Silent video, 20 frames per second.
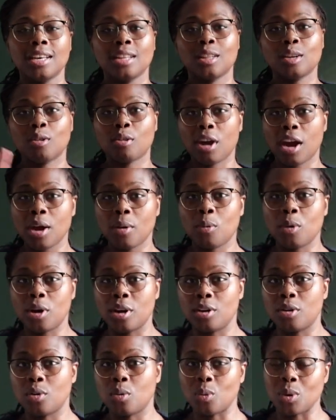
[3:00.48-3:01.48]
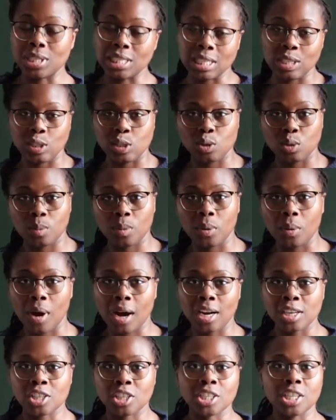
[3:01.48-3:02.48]
The gray one wasn't a
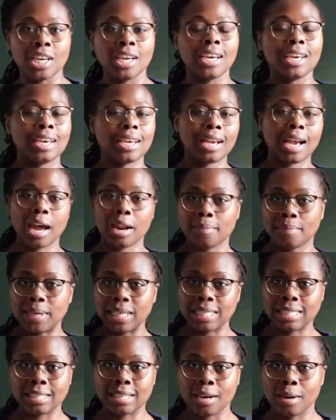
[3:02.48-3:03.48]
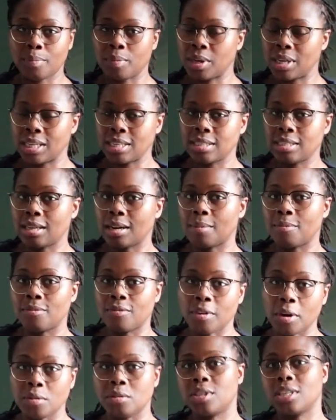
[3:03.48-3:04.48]
superwash. He got it mixed up and ended up
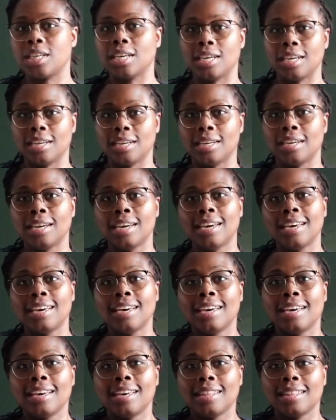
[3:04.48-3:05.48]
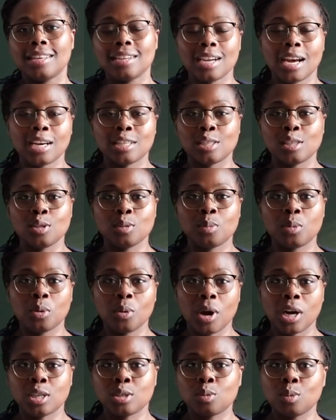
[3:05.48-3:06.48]
felting the
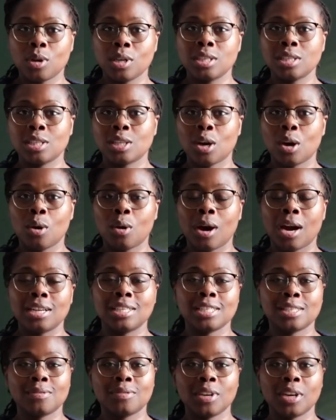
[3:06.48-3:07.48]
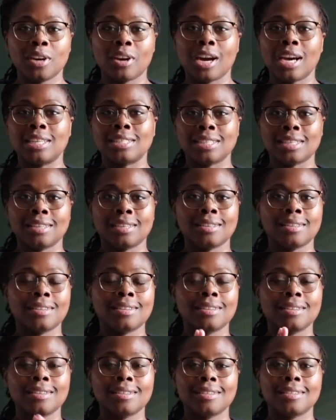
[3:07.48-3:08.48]
non-superwash one. So I just figure as a
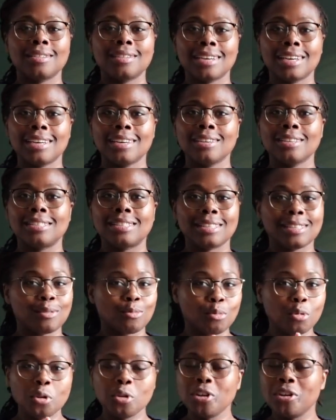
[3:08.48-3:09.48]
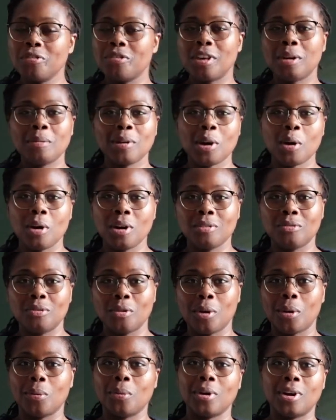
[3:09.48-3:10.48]
rule of thumb going
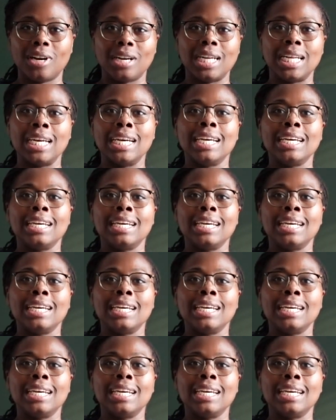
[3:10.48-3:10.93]
forward,